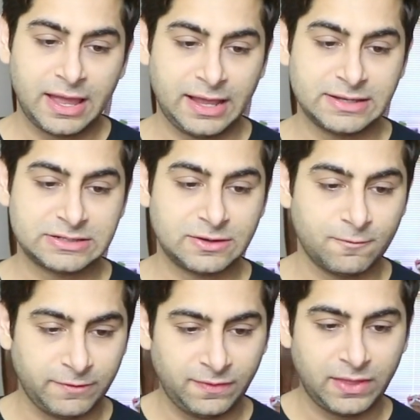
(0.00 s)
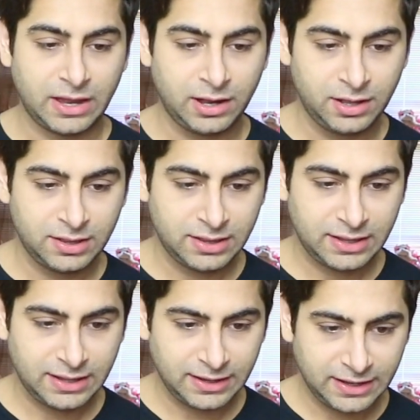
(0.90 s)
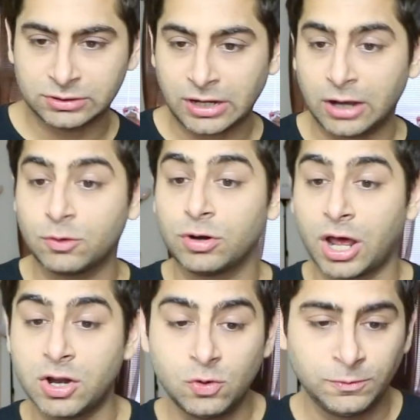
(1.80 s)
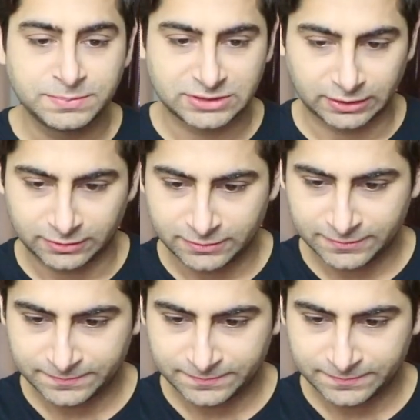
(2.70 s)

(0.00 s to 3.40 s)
as Vidya, Thakur Anoop Singh.